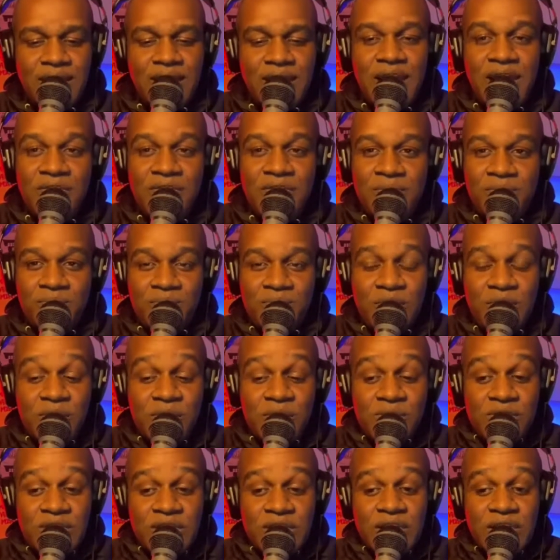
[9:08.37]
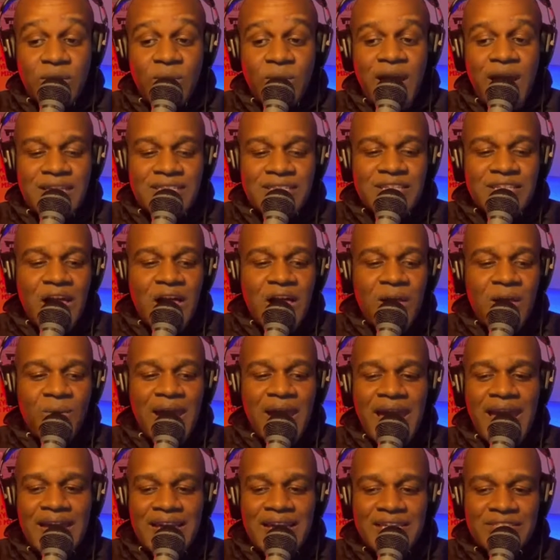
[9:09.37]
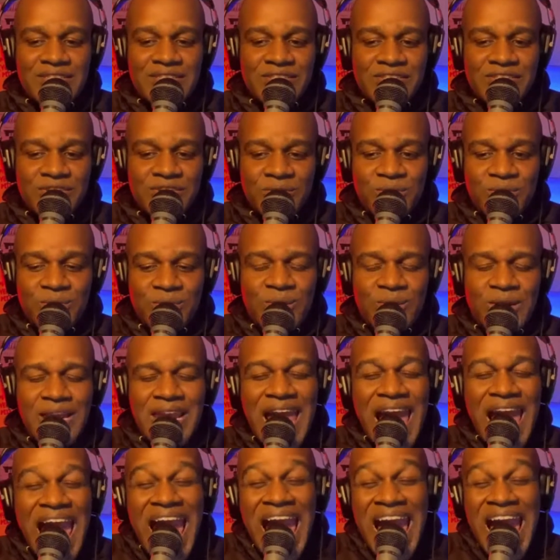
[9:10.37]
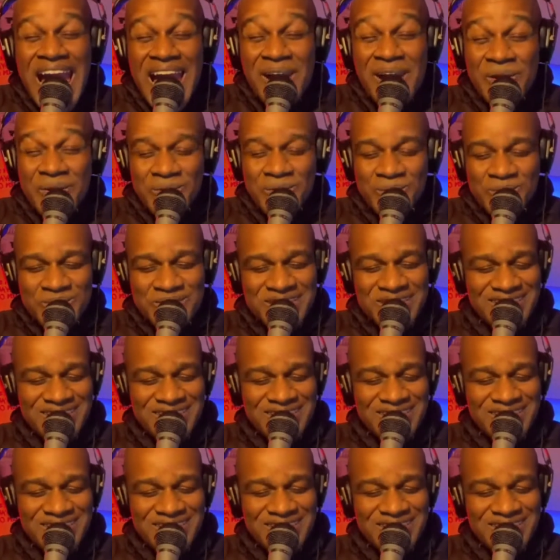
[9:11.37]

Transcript: The music was always too loud.